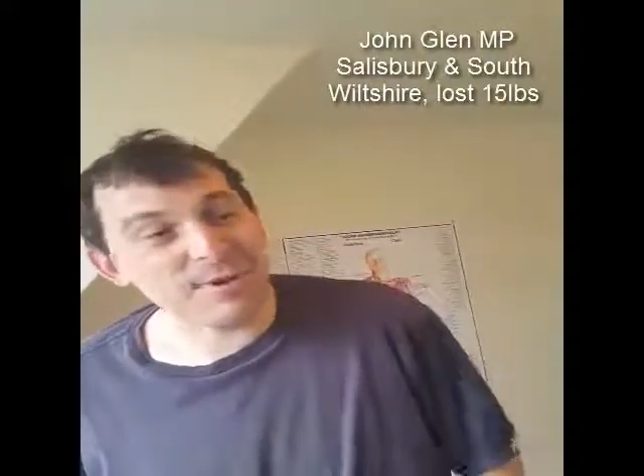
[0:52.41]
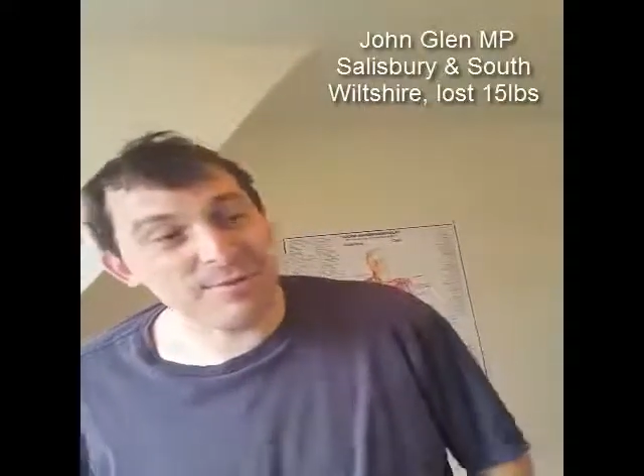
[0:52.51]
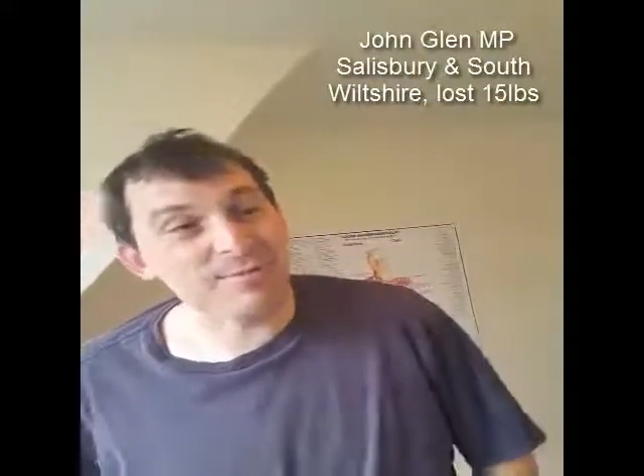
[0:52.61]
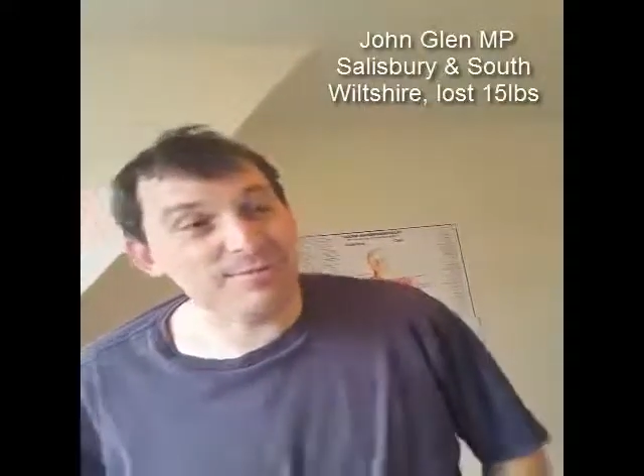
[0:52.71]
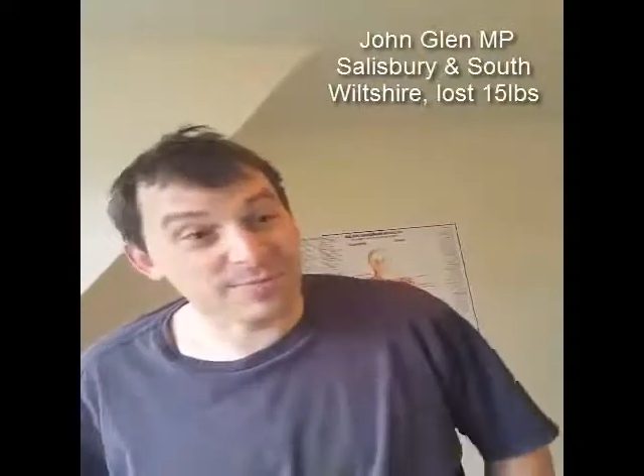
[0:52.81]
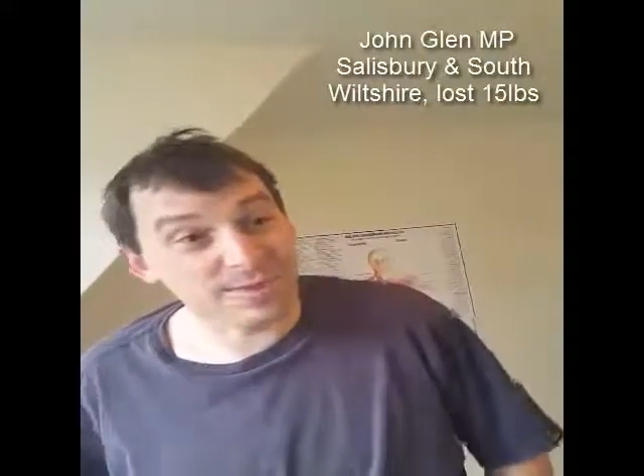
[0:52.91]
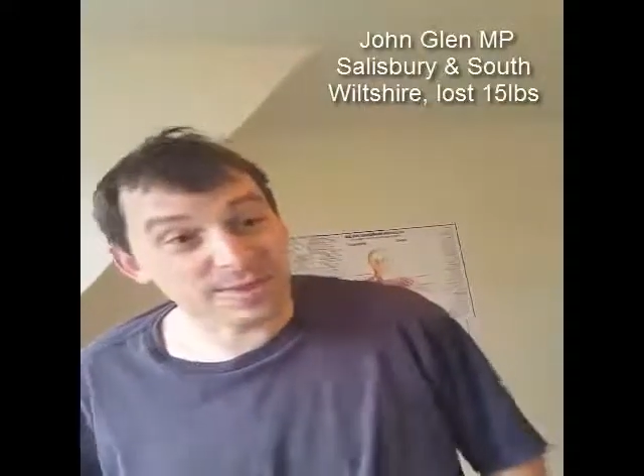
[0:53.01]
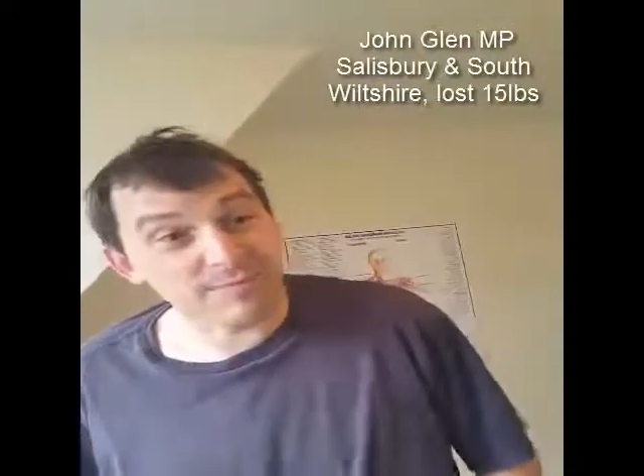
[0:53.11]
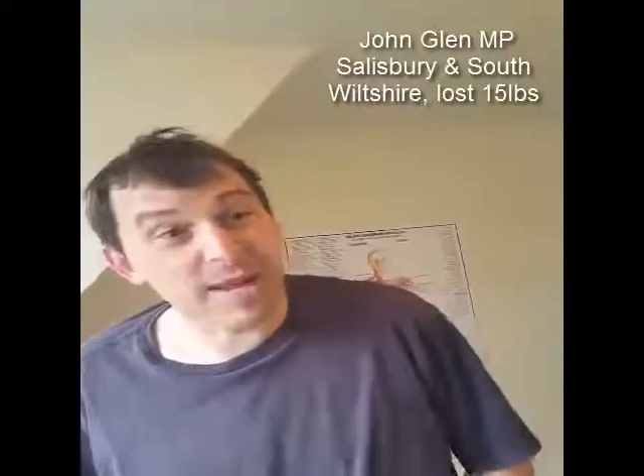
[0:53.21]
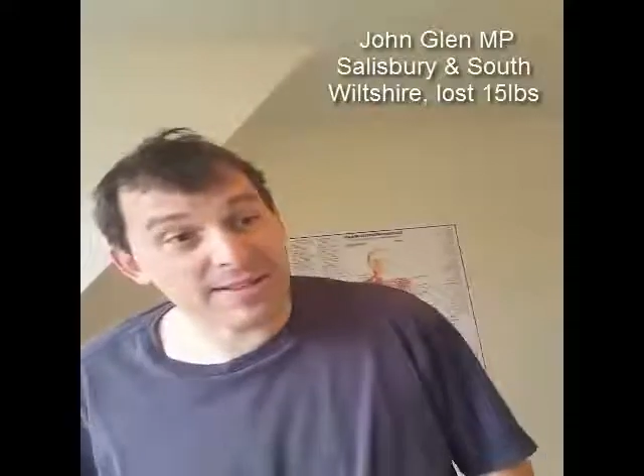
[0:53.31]
but
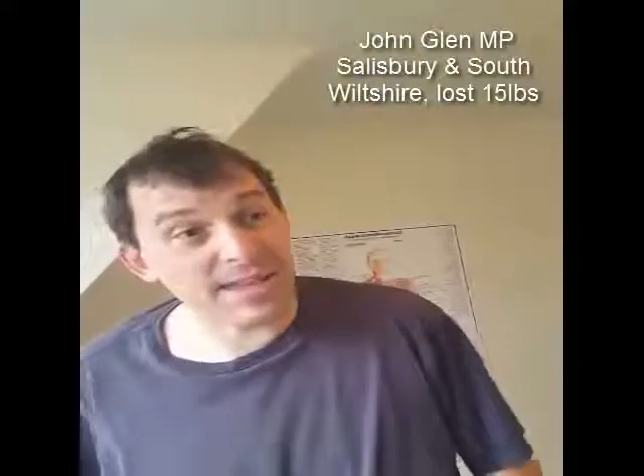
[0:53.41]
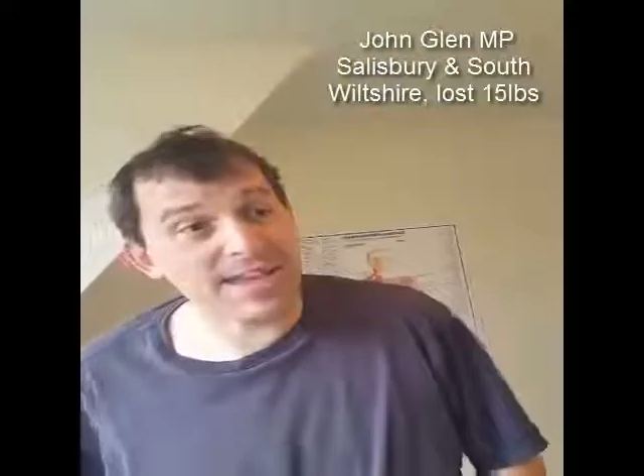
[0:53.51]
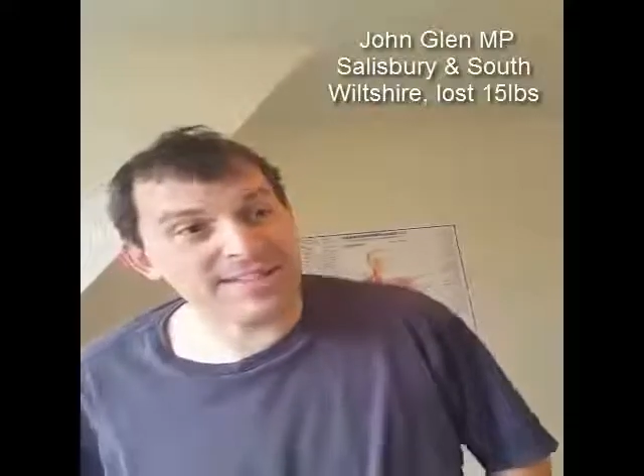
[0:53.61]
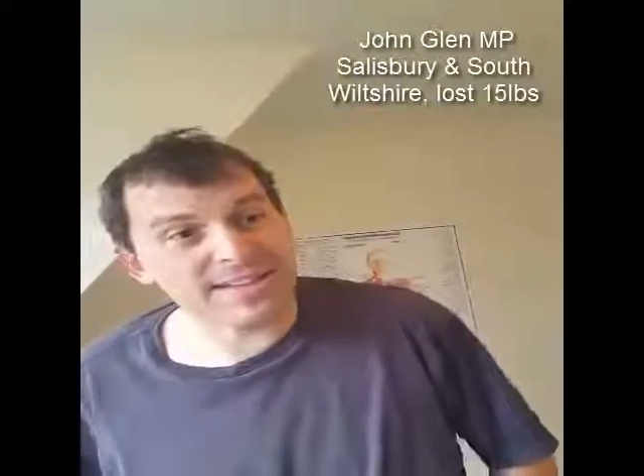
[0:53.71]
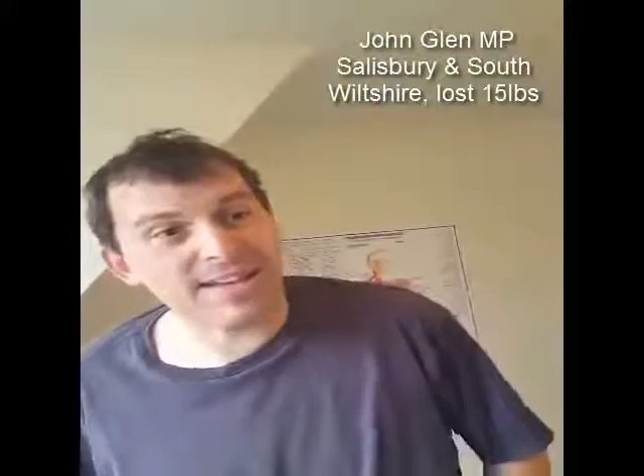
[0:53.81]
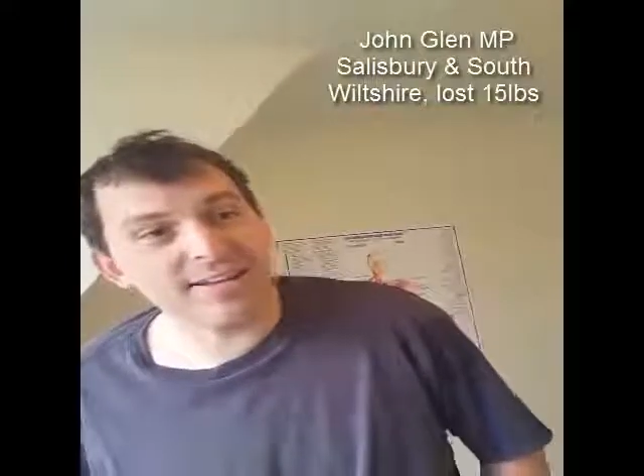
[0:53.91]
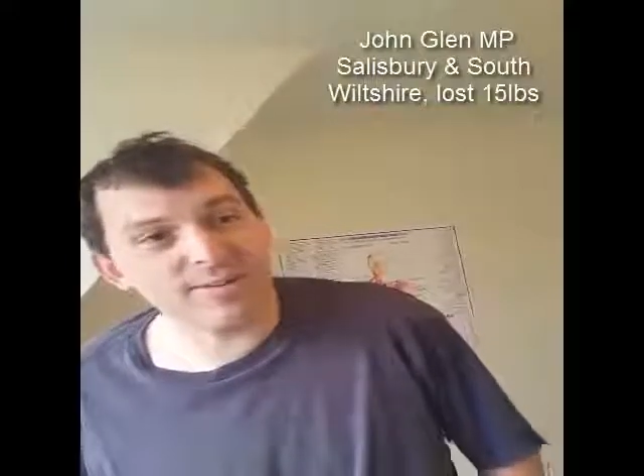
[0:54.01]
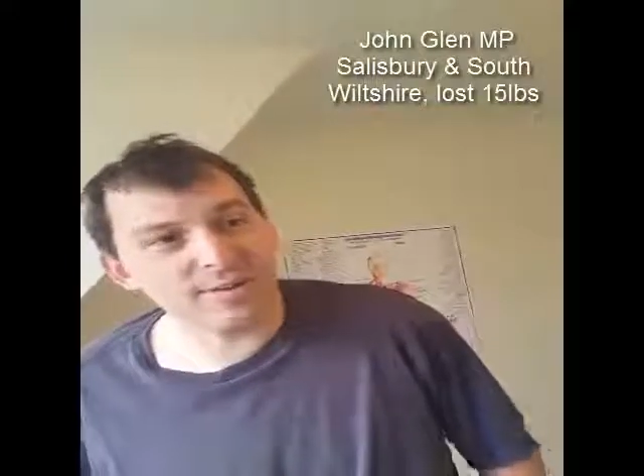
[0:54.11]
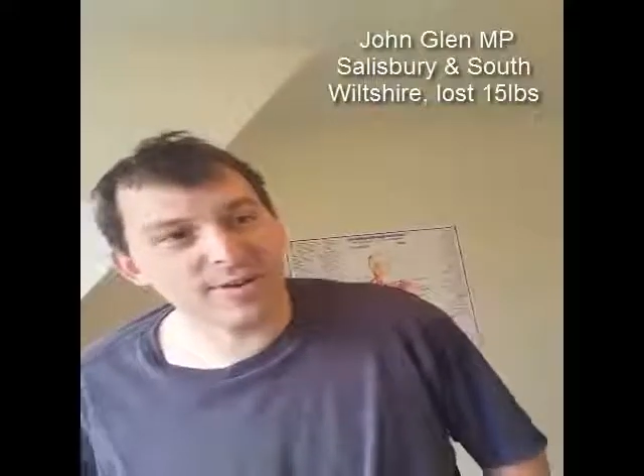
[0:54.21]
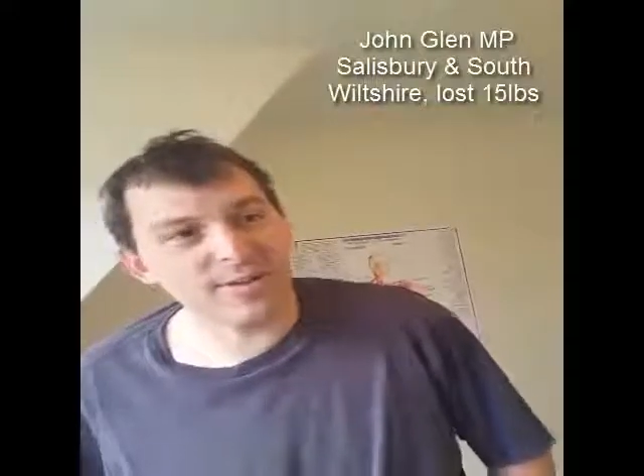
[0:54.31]
we've made that exactly
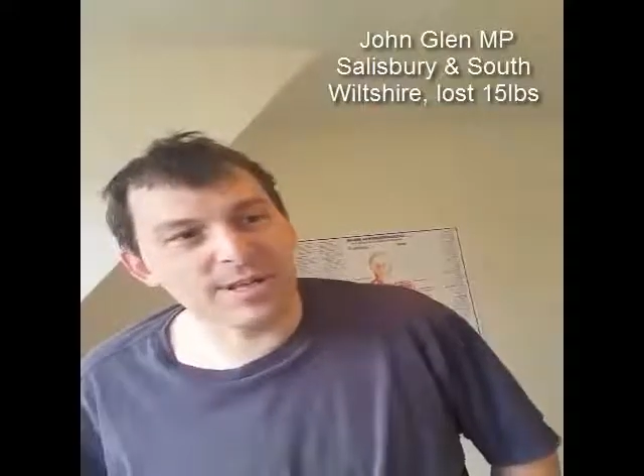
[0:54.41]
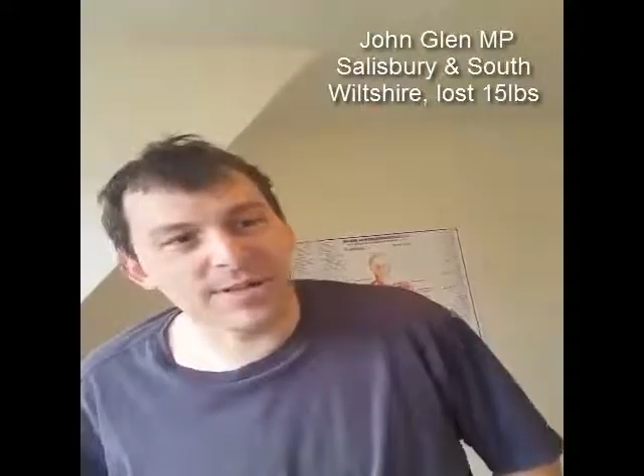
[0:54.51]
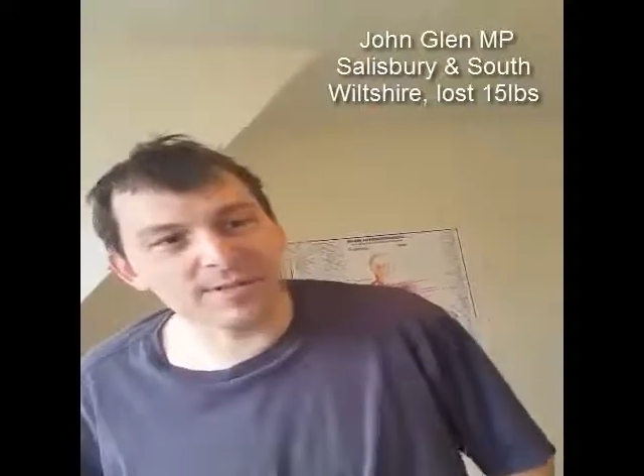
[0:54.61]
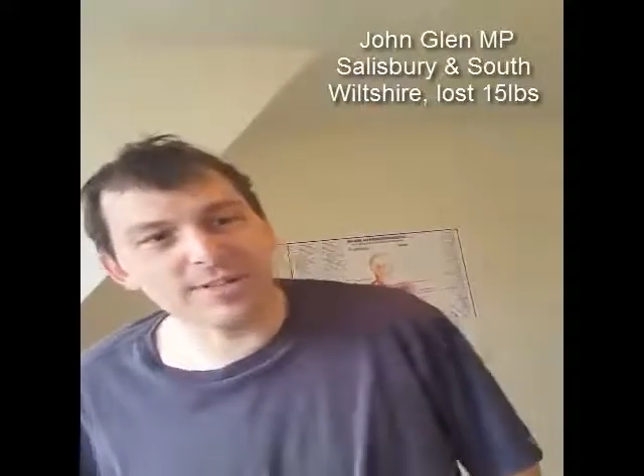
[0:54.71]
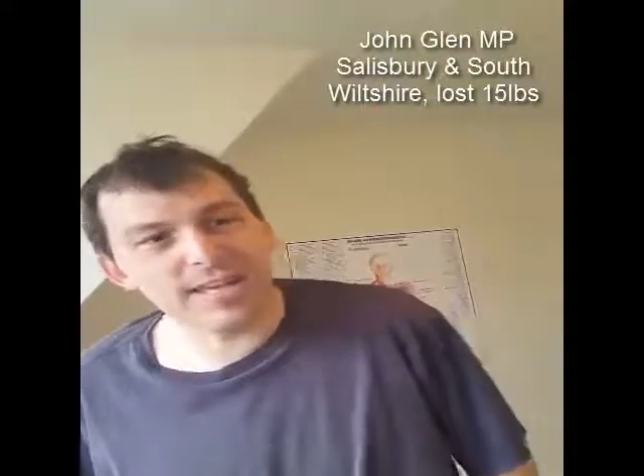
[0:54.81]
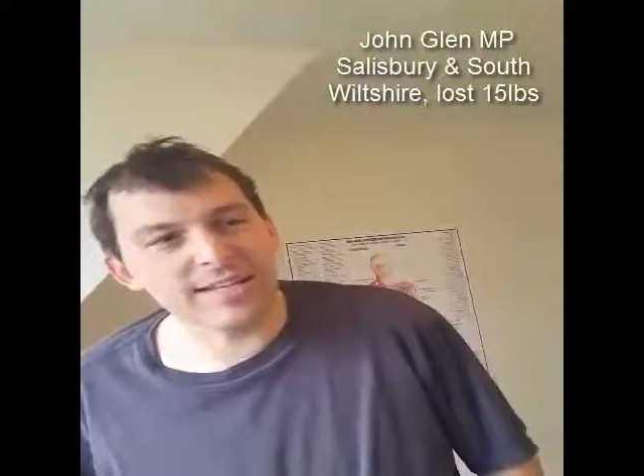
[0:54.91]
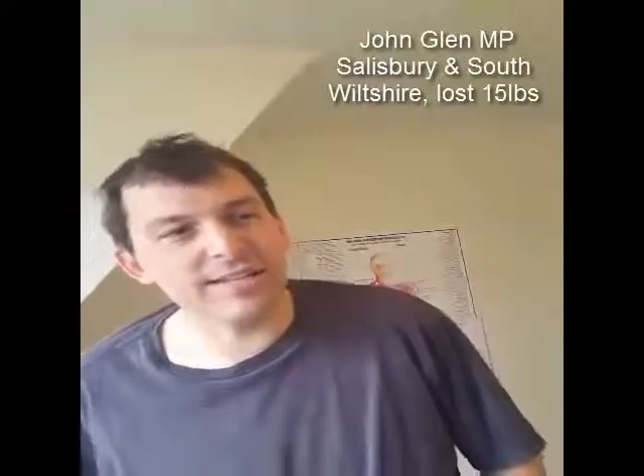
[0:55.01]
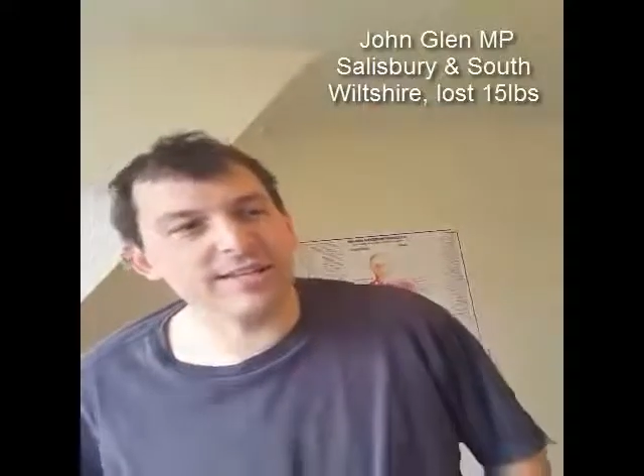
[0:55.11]
on, on the nail today.